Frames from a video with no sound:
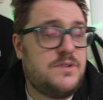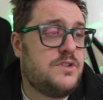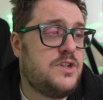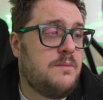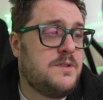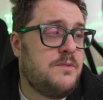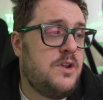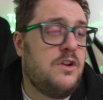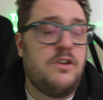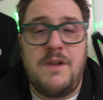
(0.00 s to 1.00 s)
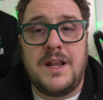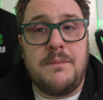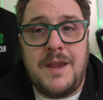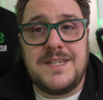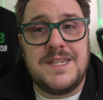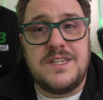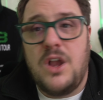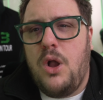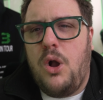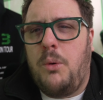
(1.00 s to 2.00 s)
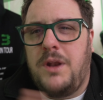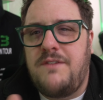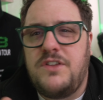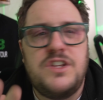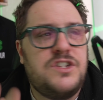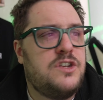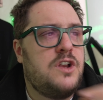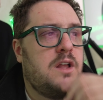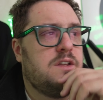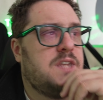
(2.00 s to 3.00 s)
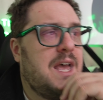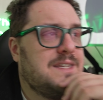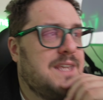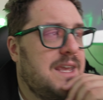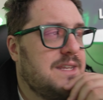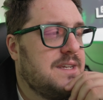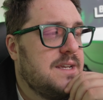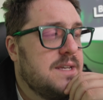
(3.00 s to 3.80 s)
jobs I'm doing on a regular basis, or whatever the task is.